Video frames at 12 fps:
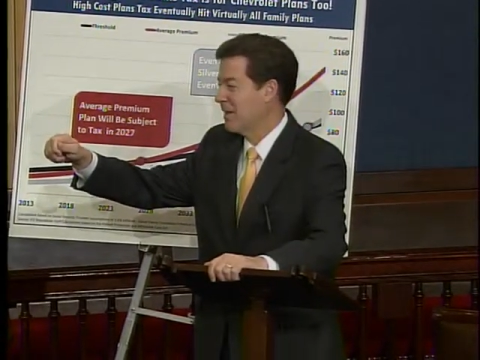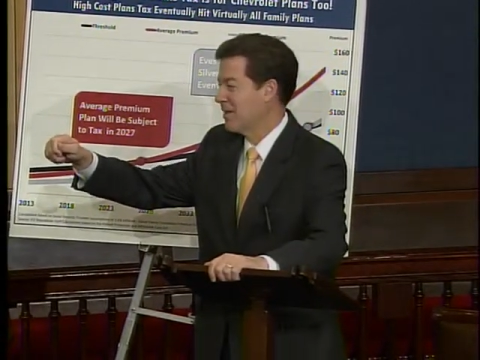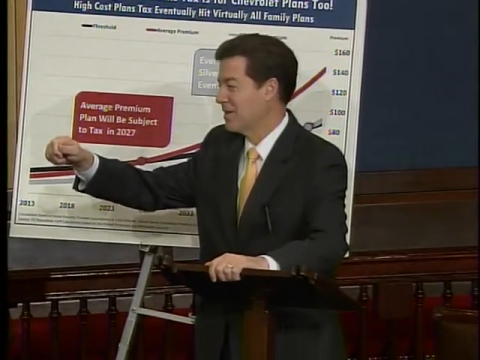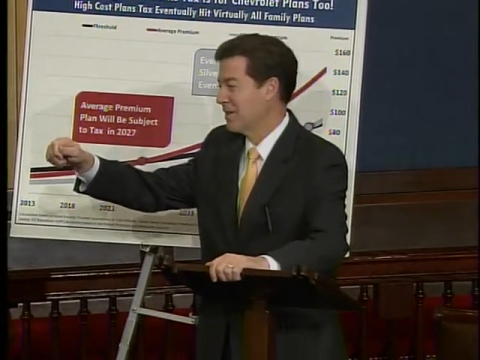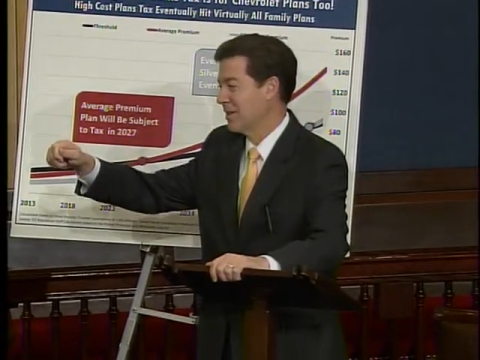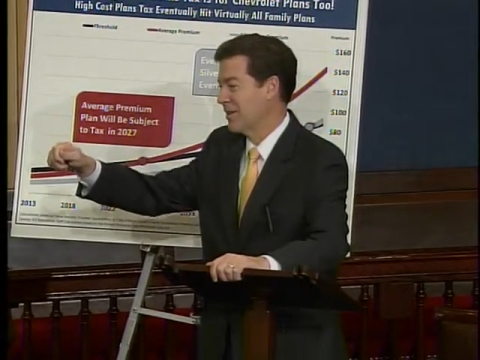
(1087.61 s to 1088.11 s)
and they
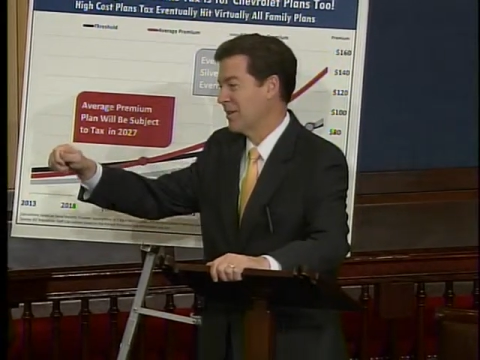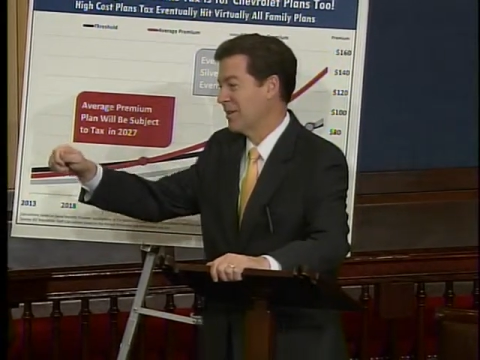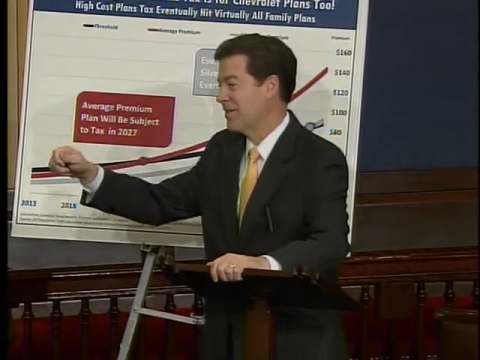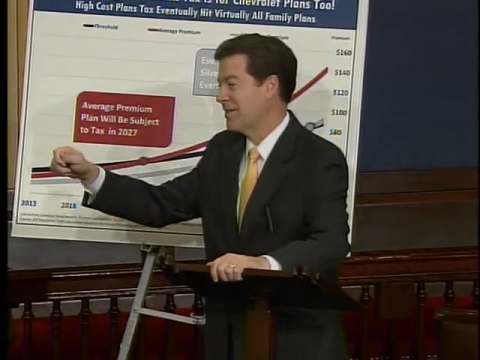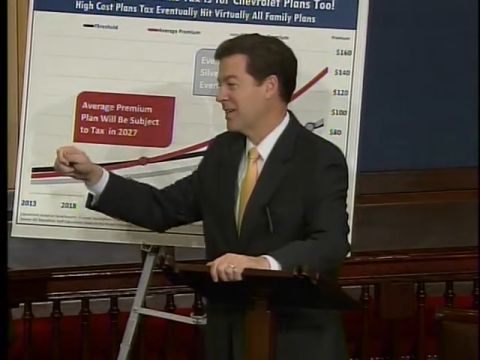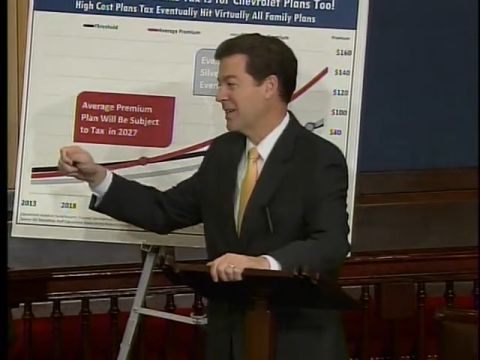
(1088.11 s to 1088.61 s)
start going,
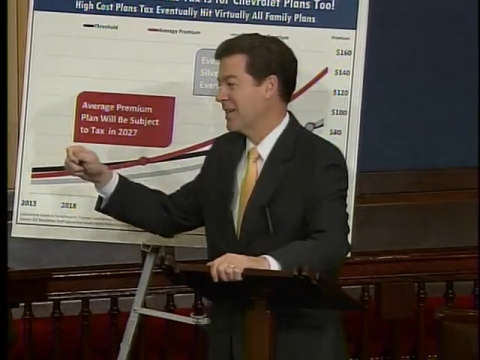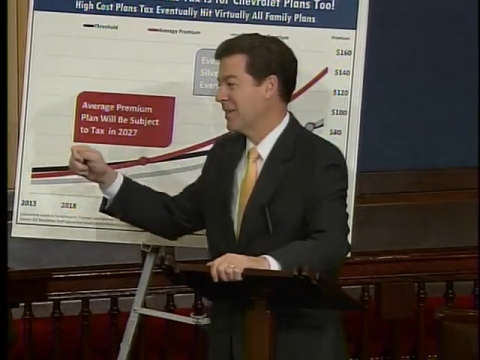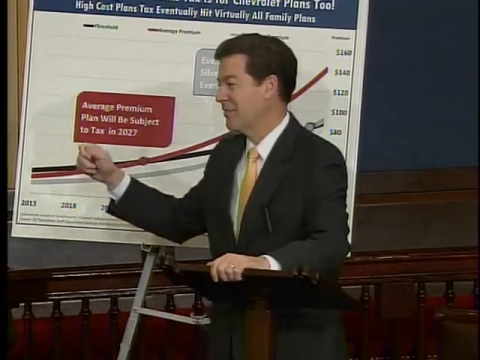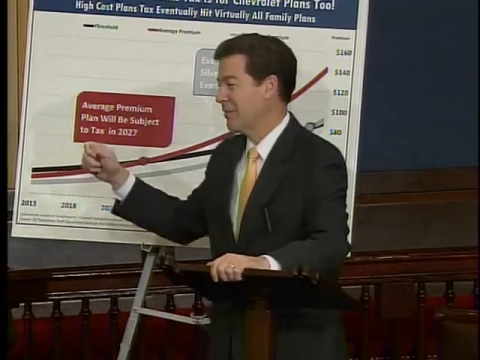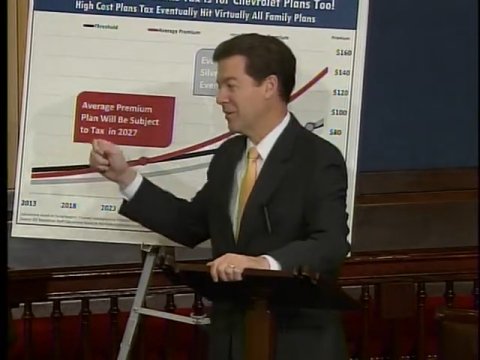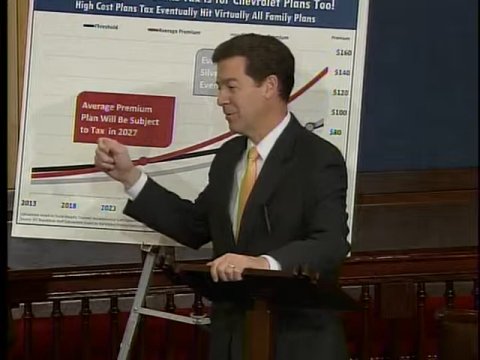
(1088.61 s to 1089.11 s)
okay, now
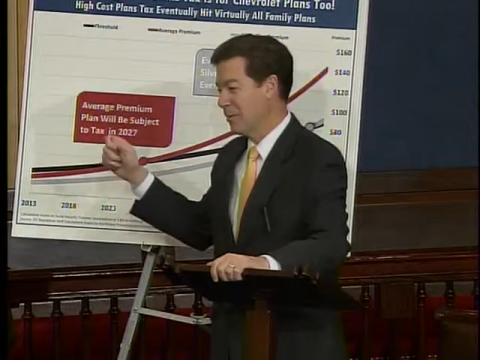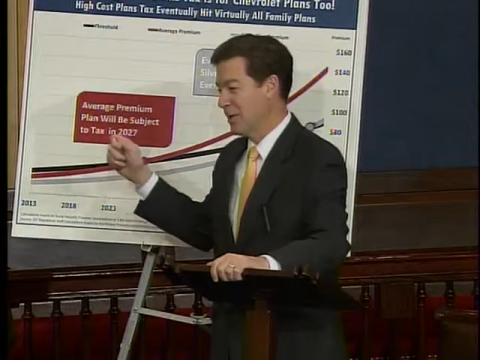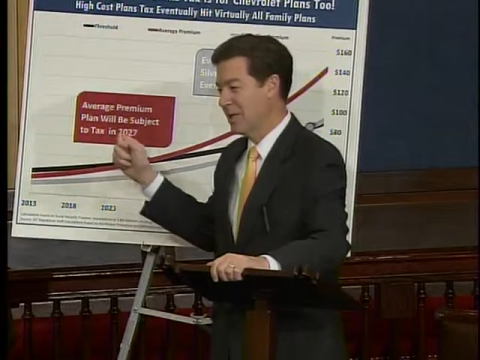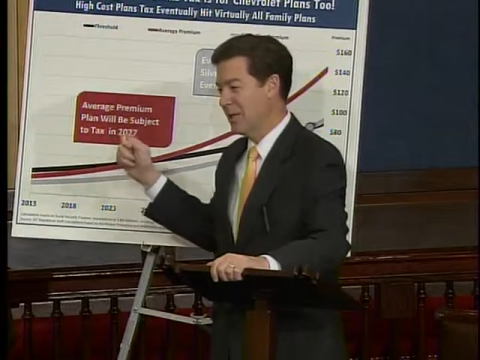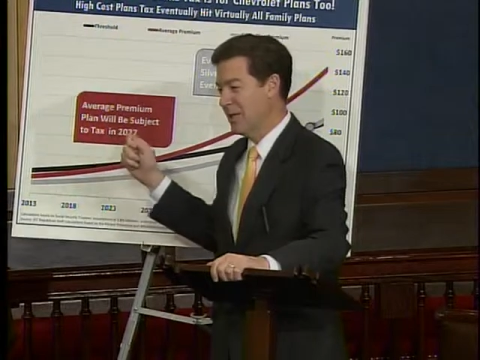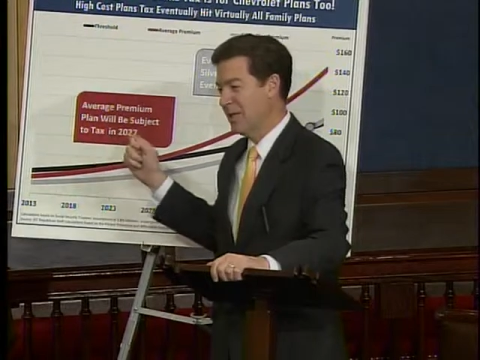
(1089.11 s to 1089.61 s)
we're going to
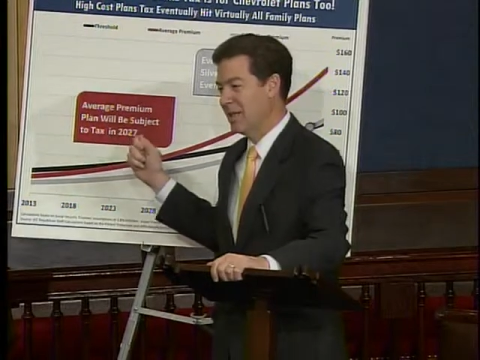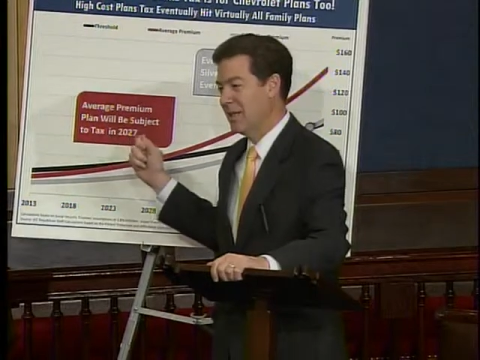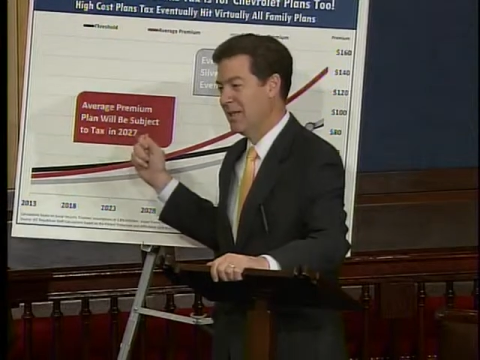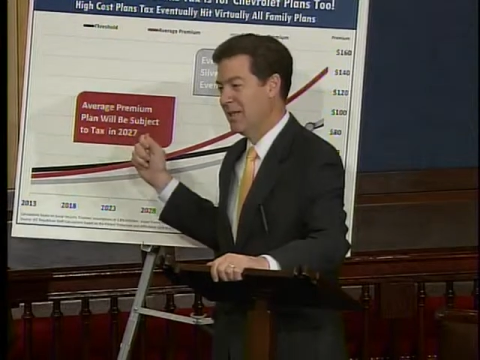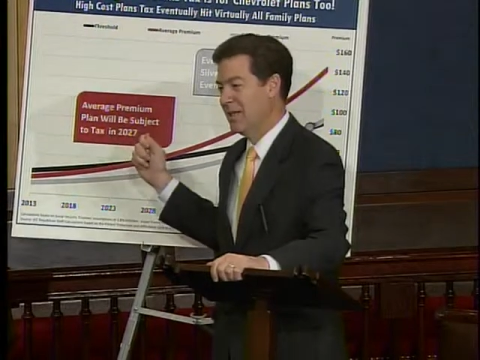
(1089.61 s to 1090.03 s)
reel it in.